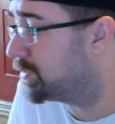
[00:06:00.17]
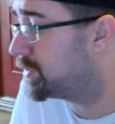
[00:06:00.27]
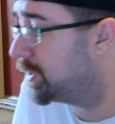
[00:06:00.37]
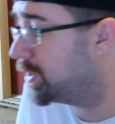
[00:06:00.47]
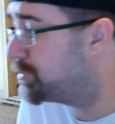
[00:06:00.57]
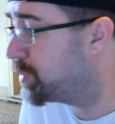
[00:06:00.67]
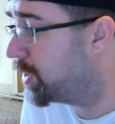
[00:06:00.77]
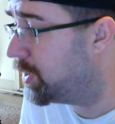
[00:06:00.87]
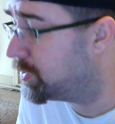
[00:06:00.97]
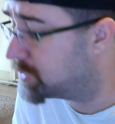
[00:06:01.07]
Series
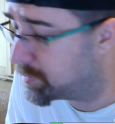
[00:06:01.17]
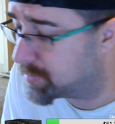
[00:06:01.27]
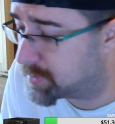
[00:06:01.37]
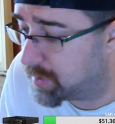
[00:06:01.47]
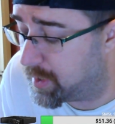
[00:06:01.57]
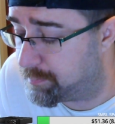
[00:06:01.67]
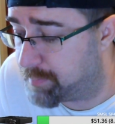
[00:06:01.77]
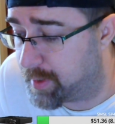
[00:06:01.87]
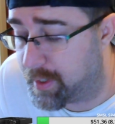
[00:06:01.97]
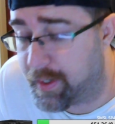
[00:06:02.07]
Pros up.
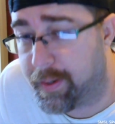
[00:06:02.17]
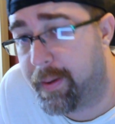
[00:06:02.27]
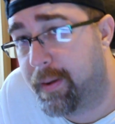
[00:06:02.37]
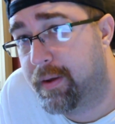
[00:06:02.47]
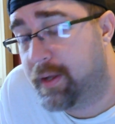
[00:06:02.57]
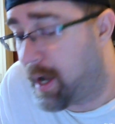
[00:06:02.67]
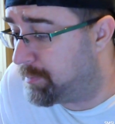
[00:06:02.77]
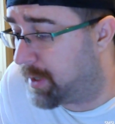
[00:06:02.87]
I'm